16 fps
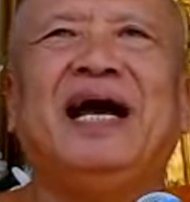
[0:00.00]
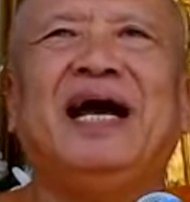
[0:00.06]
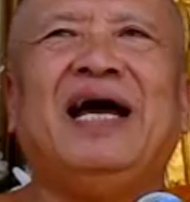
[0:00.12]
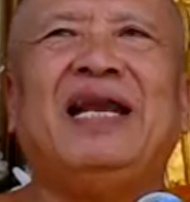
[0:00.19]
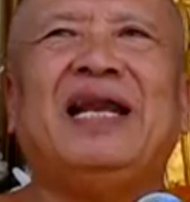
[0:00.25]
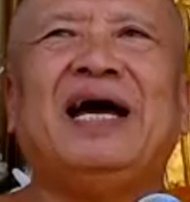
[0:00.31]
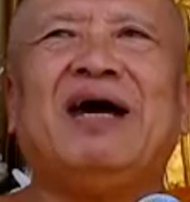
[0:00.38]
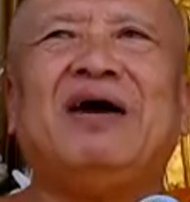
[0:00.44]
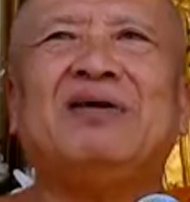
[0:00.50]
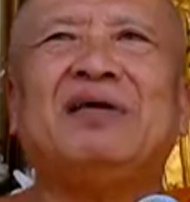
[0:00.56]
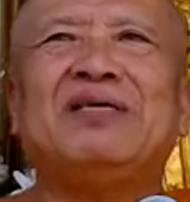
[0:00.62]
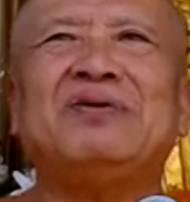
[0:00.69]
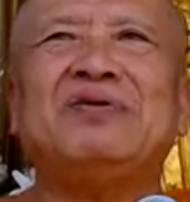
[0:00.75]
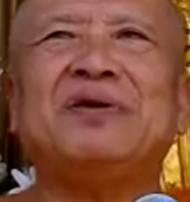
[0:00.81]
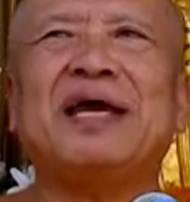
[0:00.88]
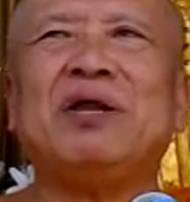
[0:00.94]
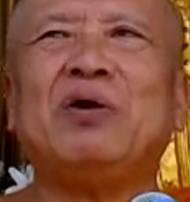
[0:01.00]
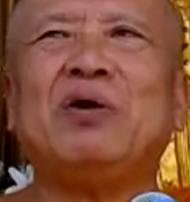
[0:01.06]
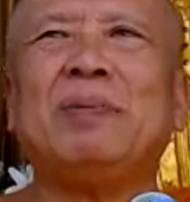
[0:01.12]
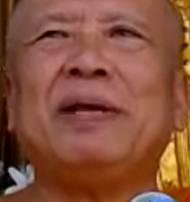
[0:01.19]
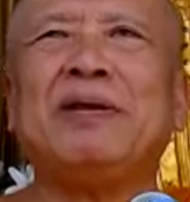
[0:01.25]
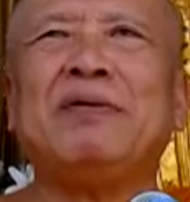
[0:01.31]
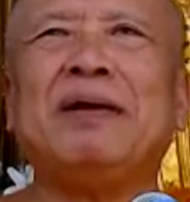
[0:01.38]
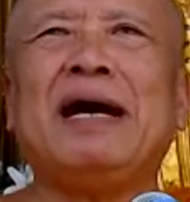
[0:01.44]
And now you can
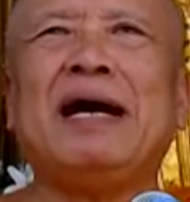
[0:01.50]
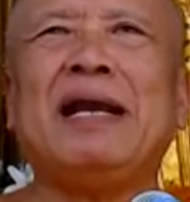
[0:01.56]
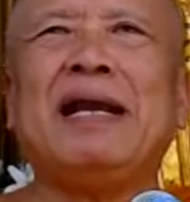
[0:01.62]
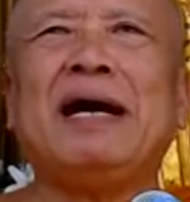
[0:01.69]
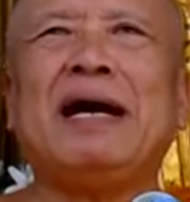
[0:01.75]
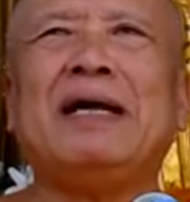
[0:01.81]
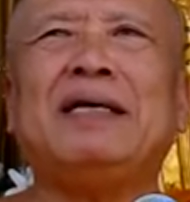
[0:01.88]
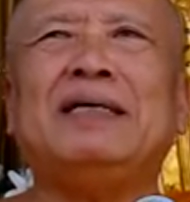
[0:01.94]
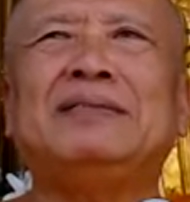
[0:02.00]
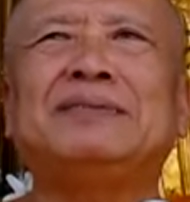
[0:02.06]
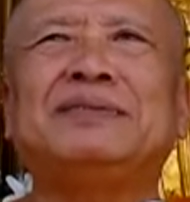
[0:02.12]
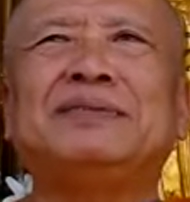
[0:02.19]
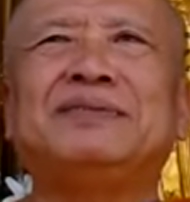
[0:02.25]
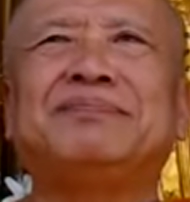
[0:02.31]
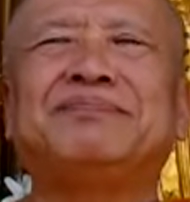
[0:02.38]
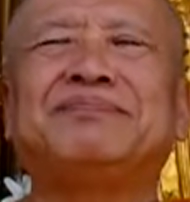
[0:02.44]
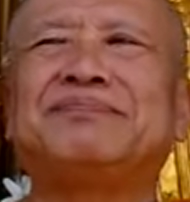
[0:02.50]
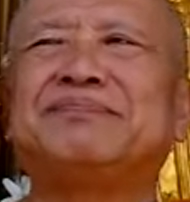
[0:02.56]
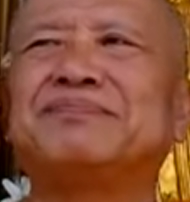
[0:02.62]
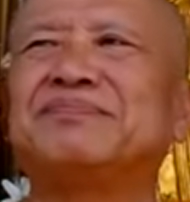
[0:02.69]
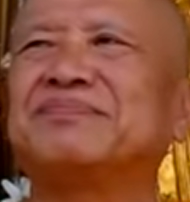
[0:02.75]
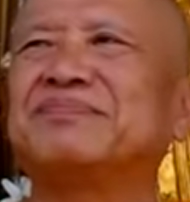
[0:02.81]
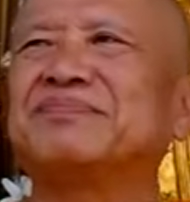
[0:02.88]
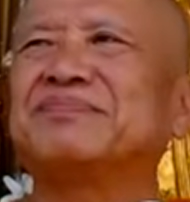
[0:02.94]
open your eye
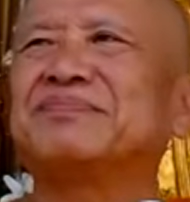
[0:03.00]
now.